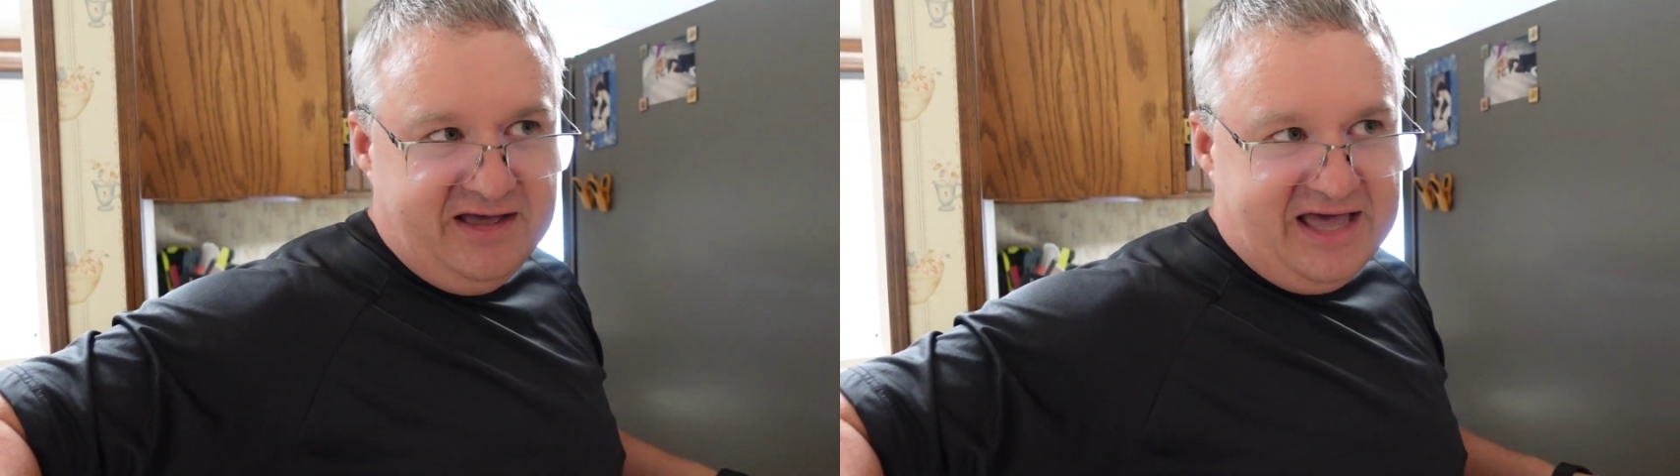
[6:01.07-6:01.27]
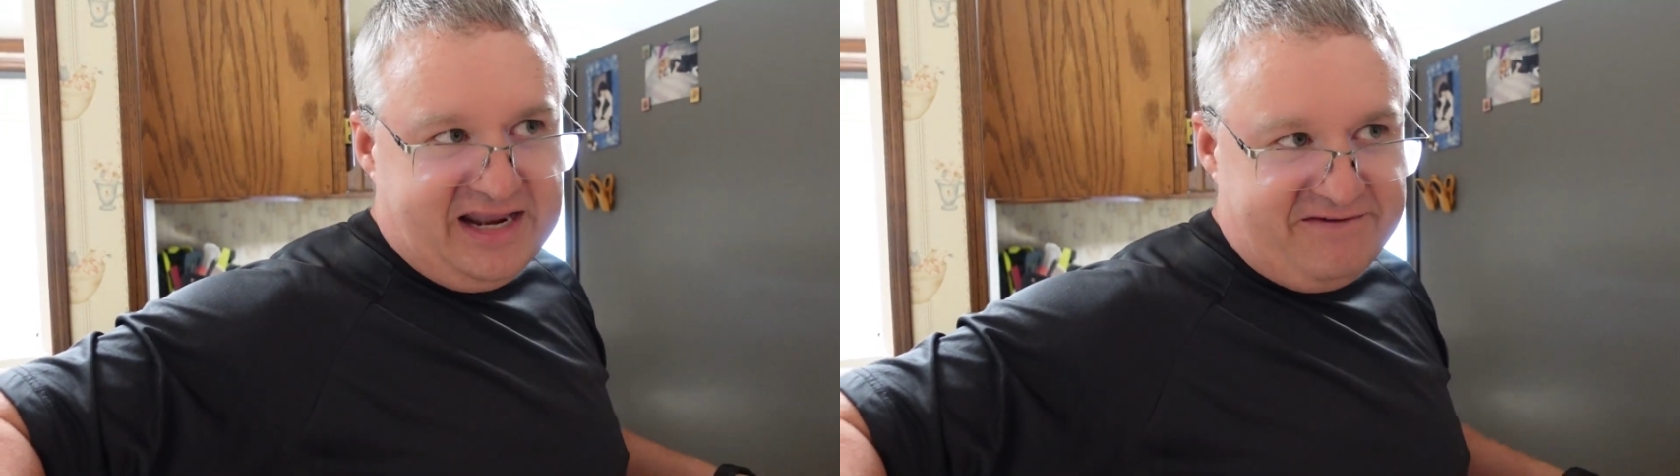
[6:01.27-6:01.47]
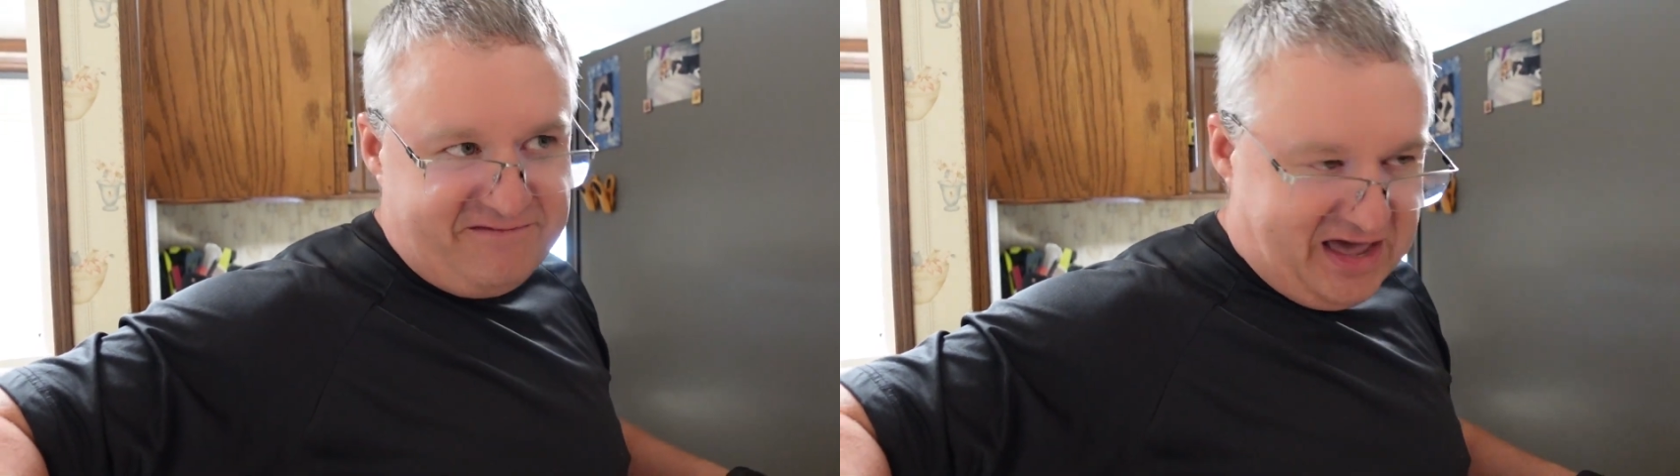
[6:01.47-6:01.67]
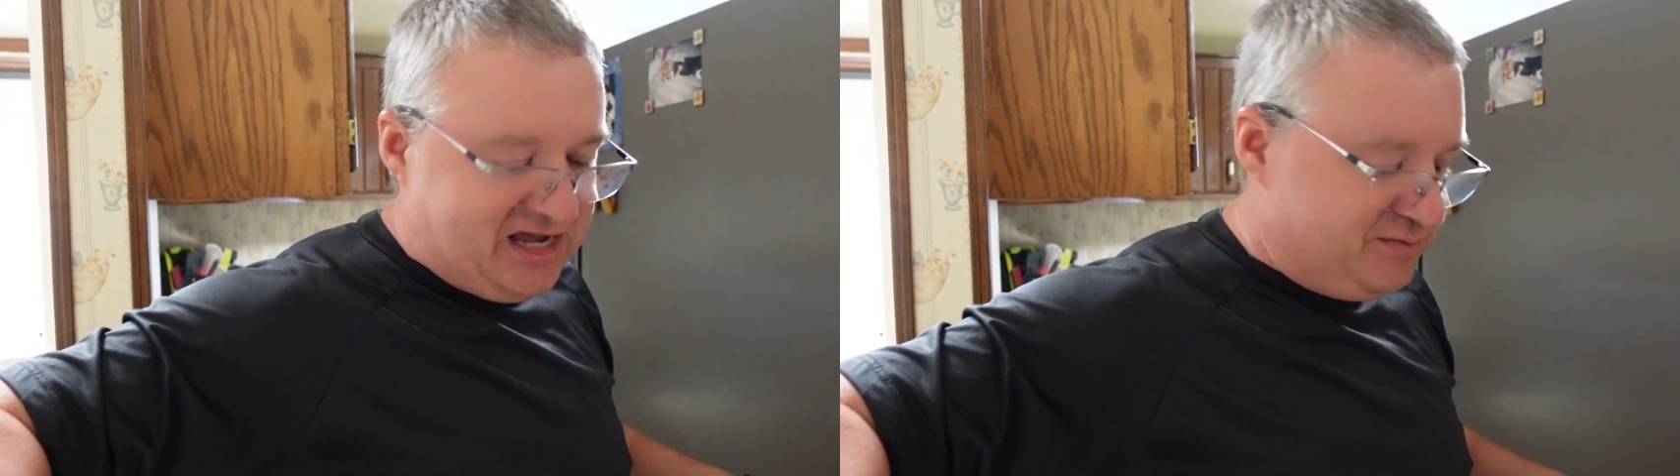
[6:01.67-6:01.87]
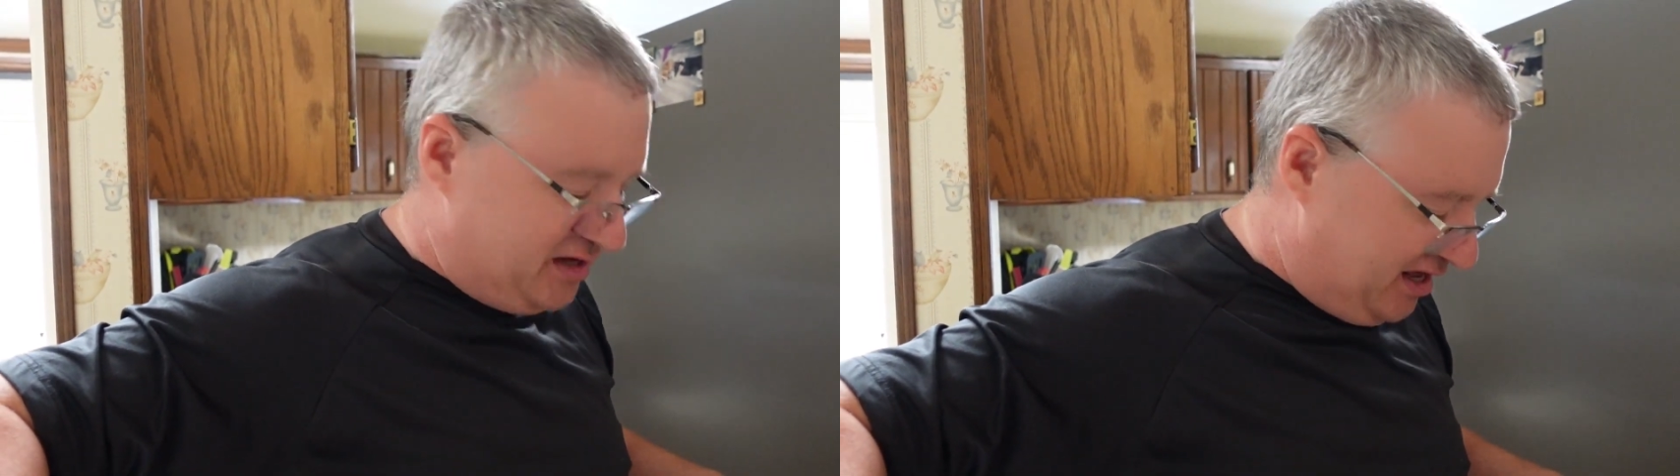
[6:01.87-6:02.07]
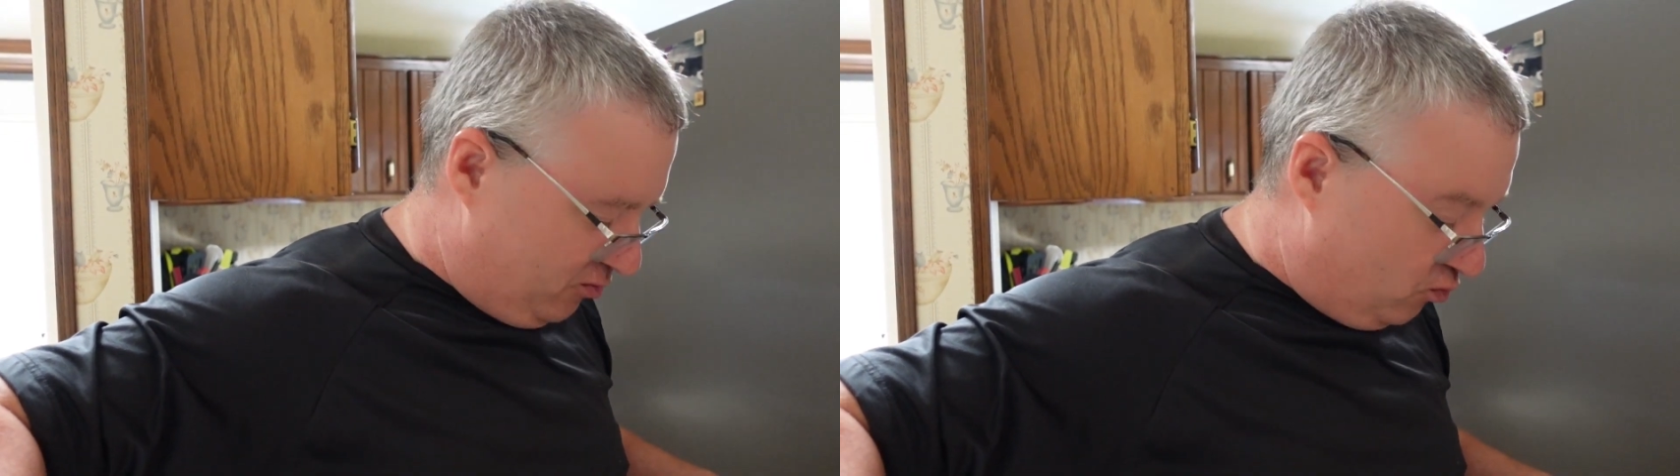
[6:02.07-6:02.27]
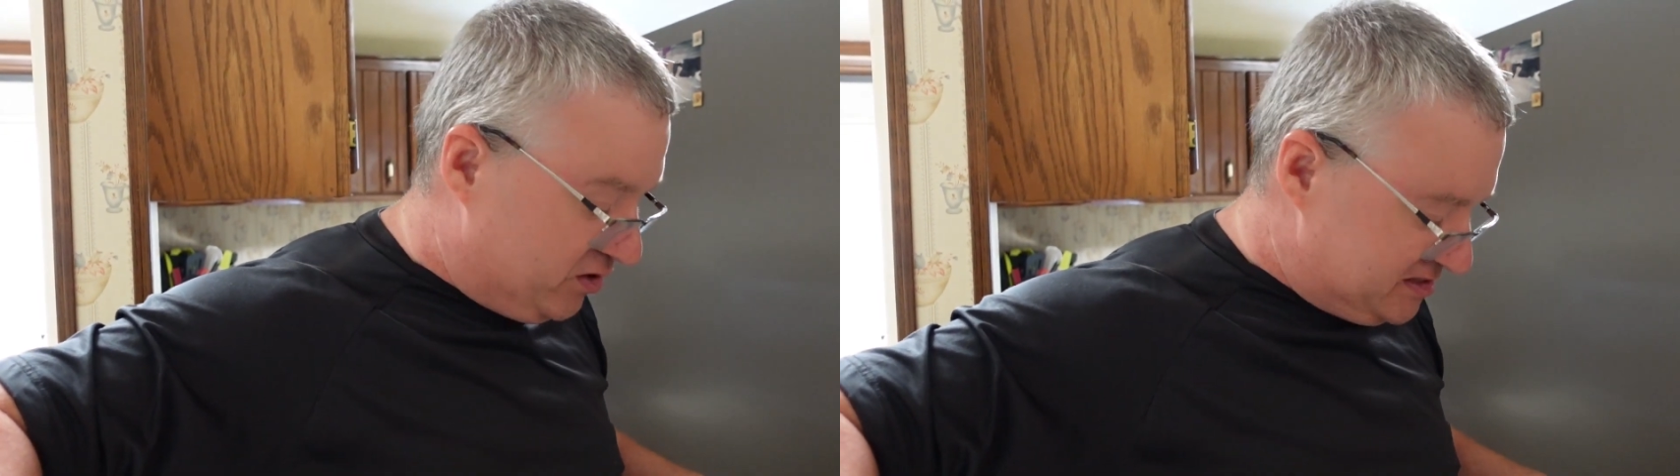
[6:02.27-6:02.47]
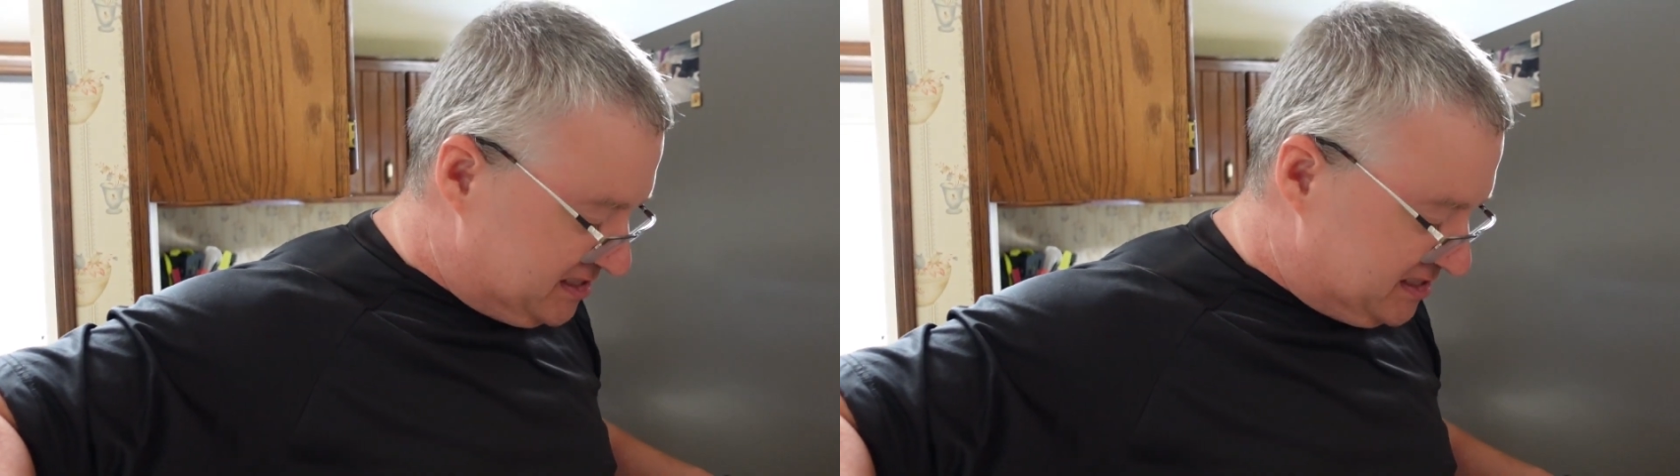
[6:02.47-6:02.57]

And I vacuumed it out once